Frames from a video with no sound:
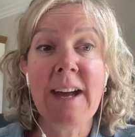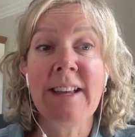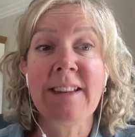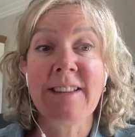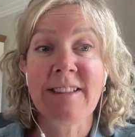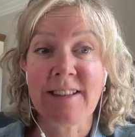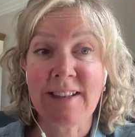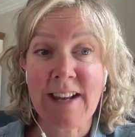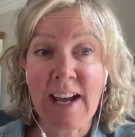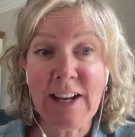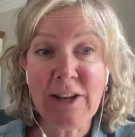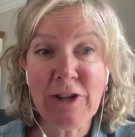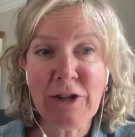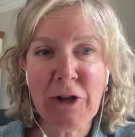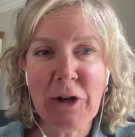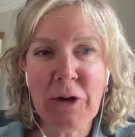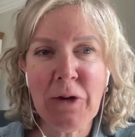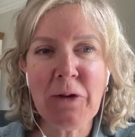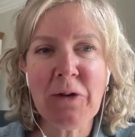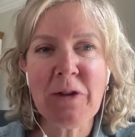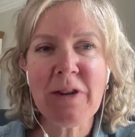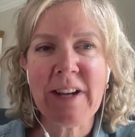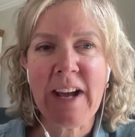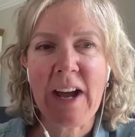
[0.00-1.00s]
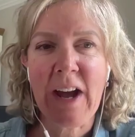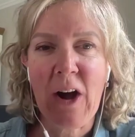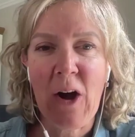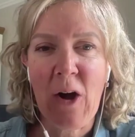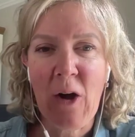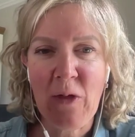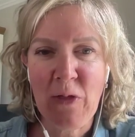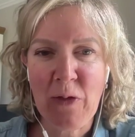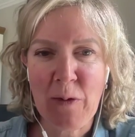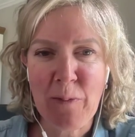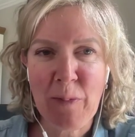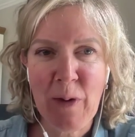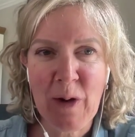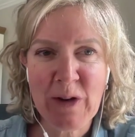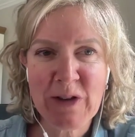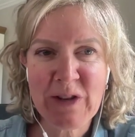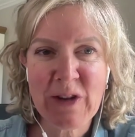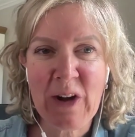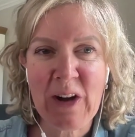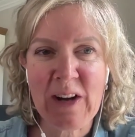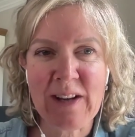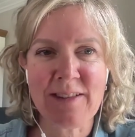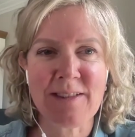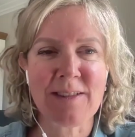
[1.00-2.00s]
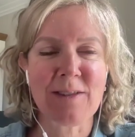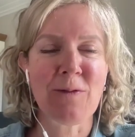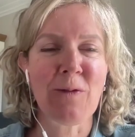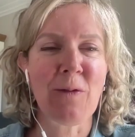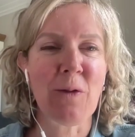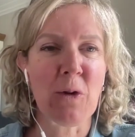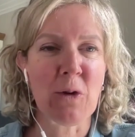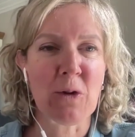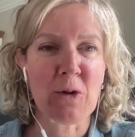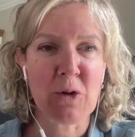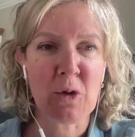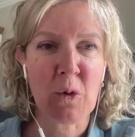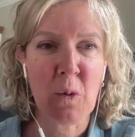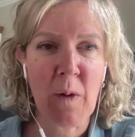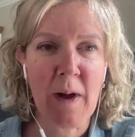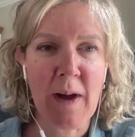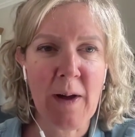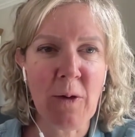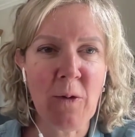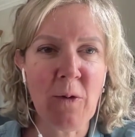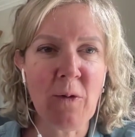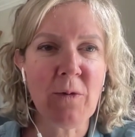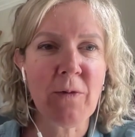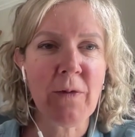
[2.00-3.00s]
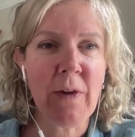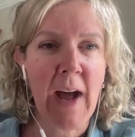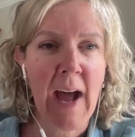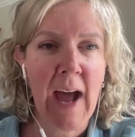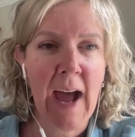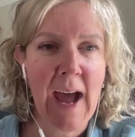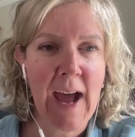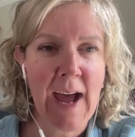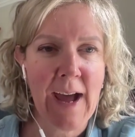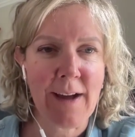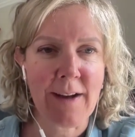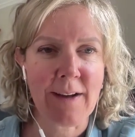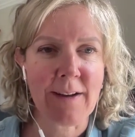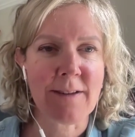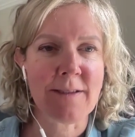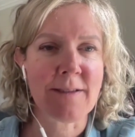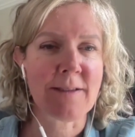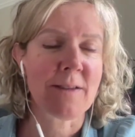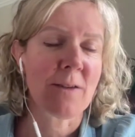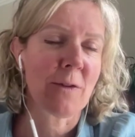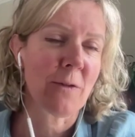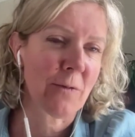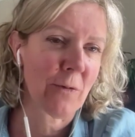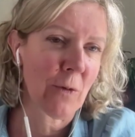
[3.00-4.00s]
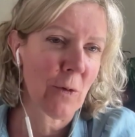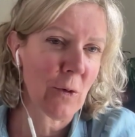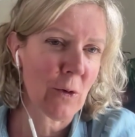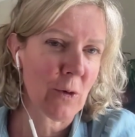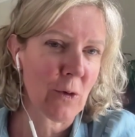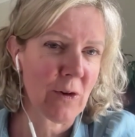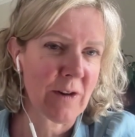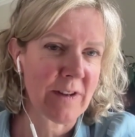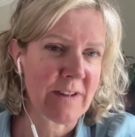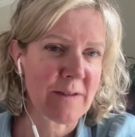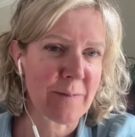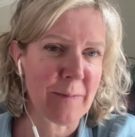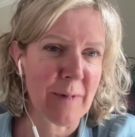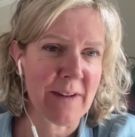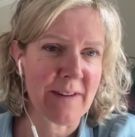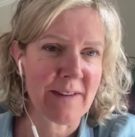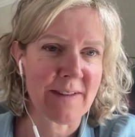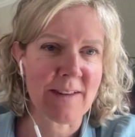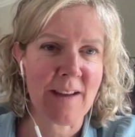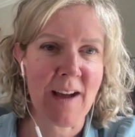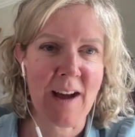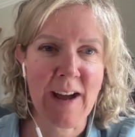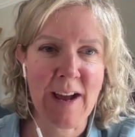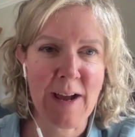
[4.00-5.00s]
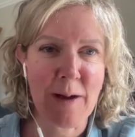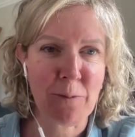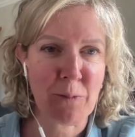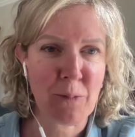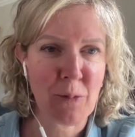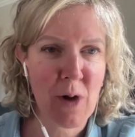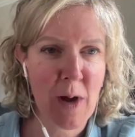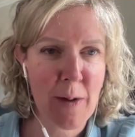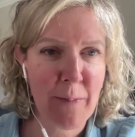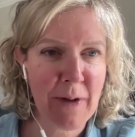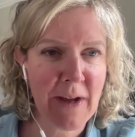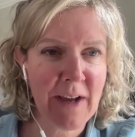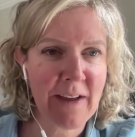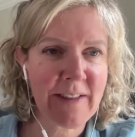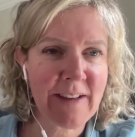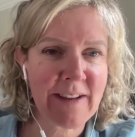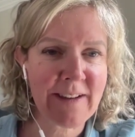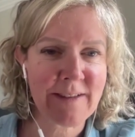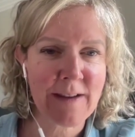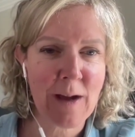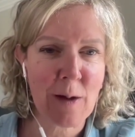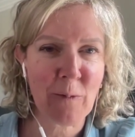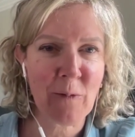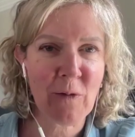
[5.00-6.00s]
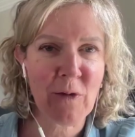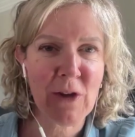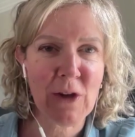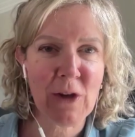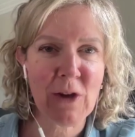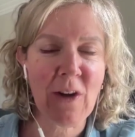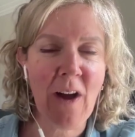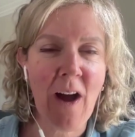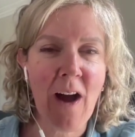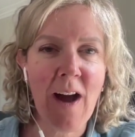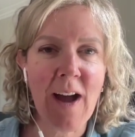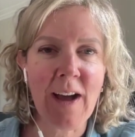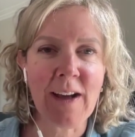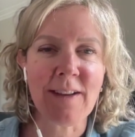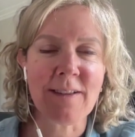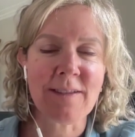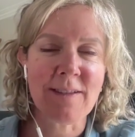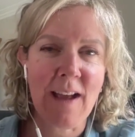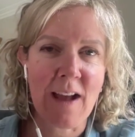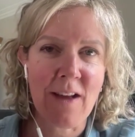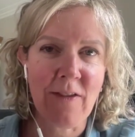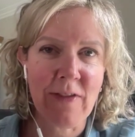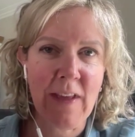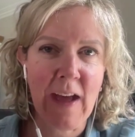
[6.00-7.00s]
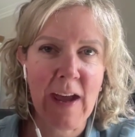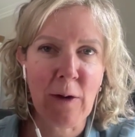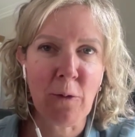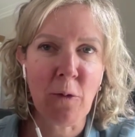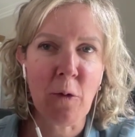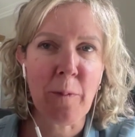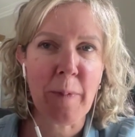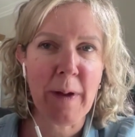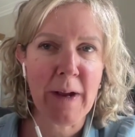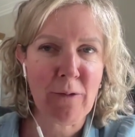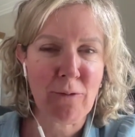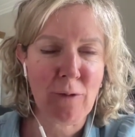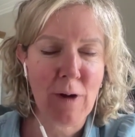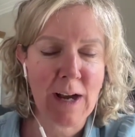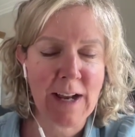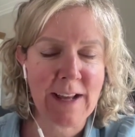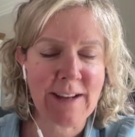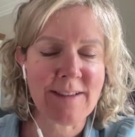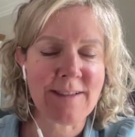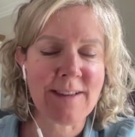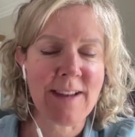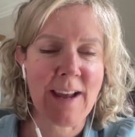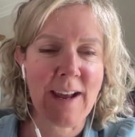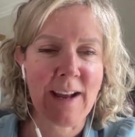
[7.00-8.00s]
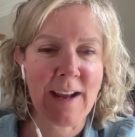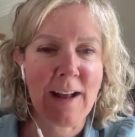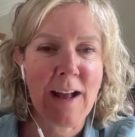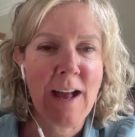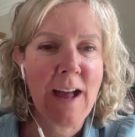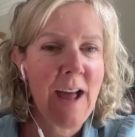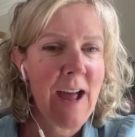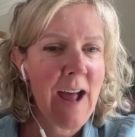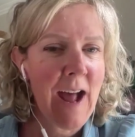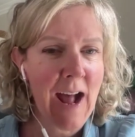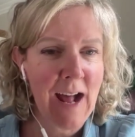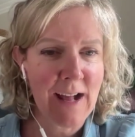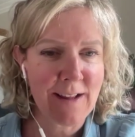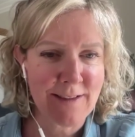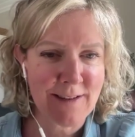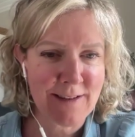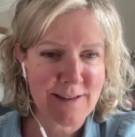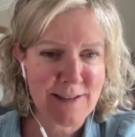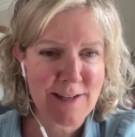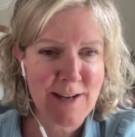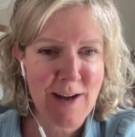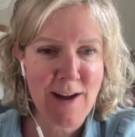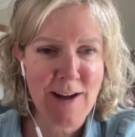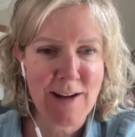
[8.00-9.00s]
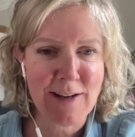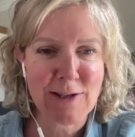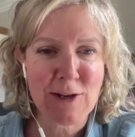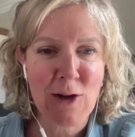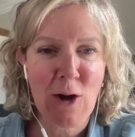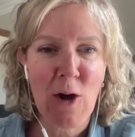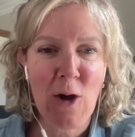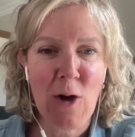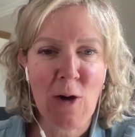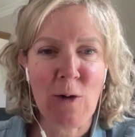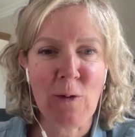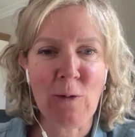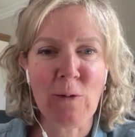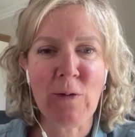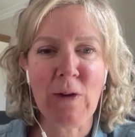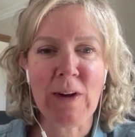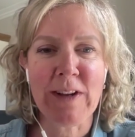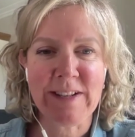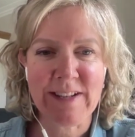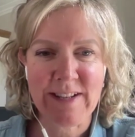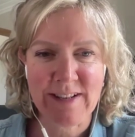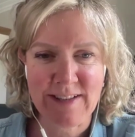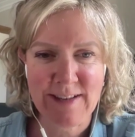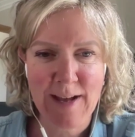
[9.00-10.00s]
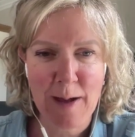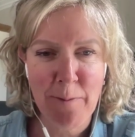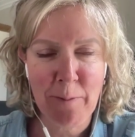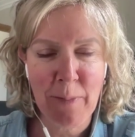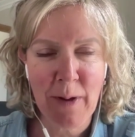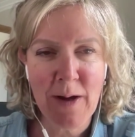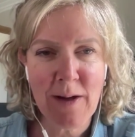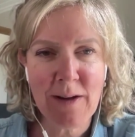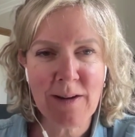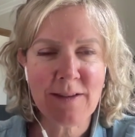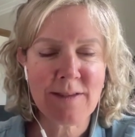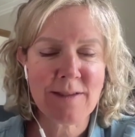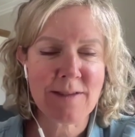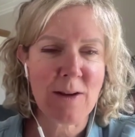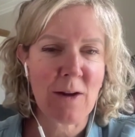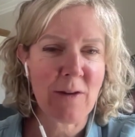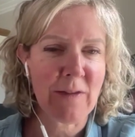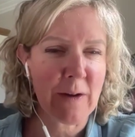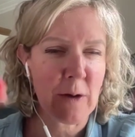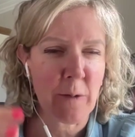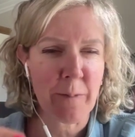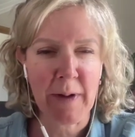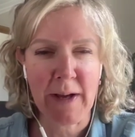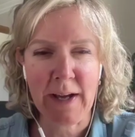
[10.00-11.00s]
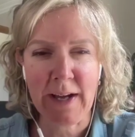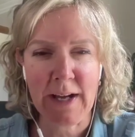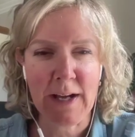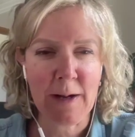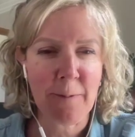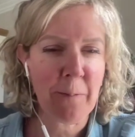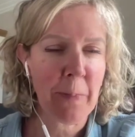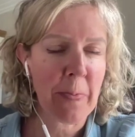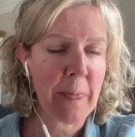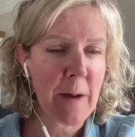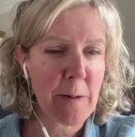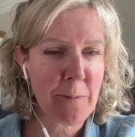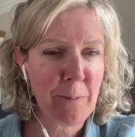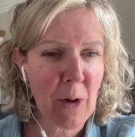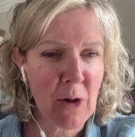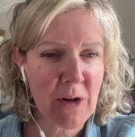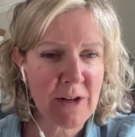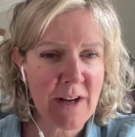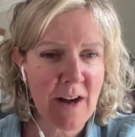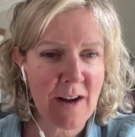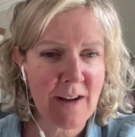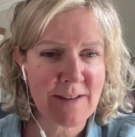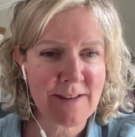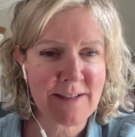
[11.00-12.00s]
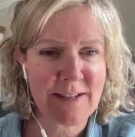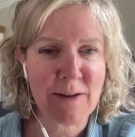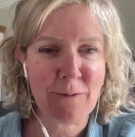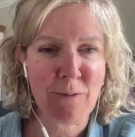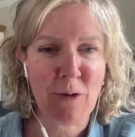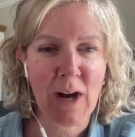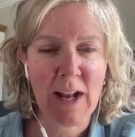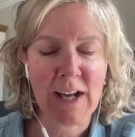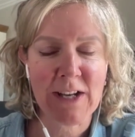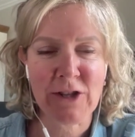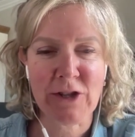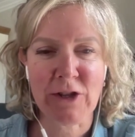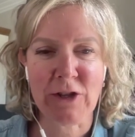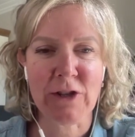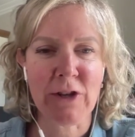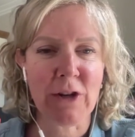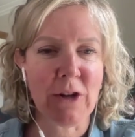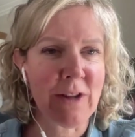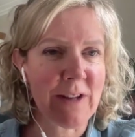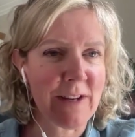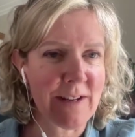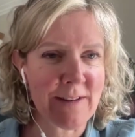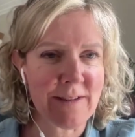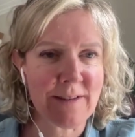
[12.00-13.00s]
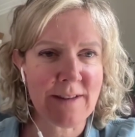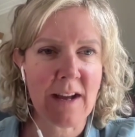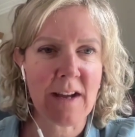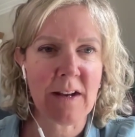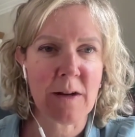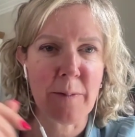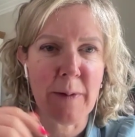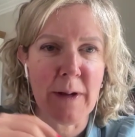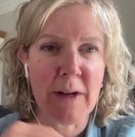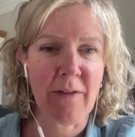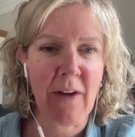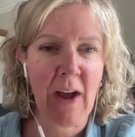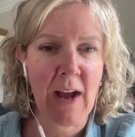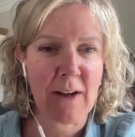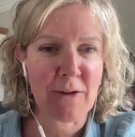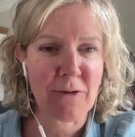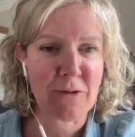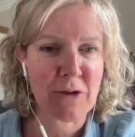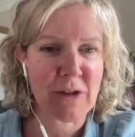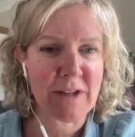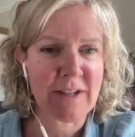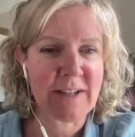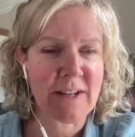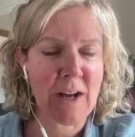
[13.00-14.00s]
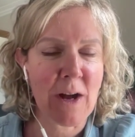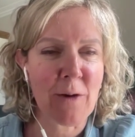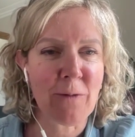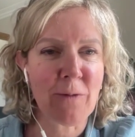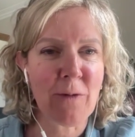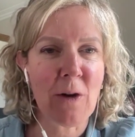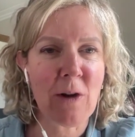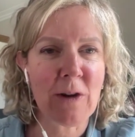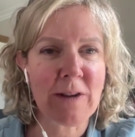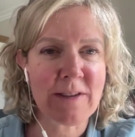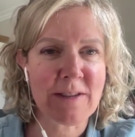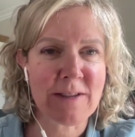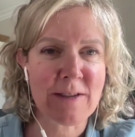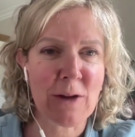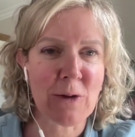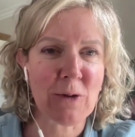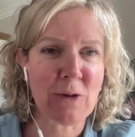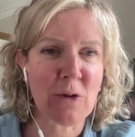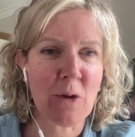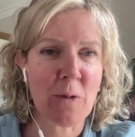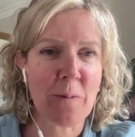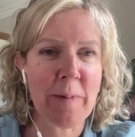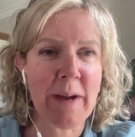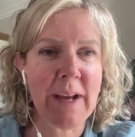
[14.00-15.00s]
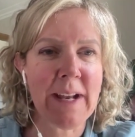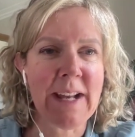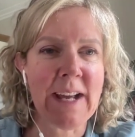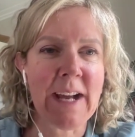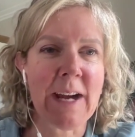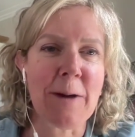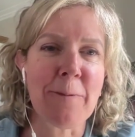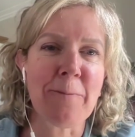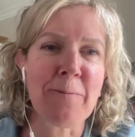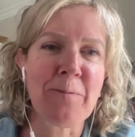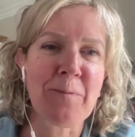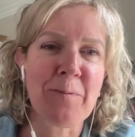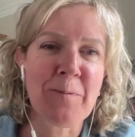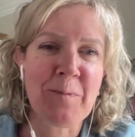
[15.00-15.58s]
Stay tuned on the podcast for 12 hacks for Christmas. I am prepping these up for you guys, and they will be releasing at the start of December. So there'll be a podcast in relation to this and a bit of extra stuff on social media.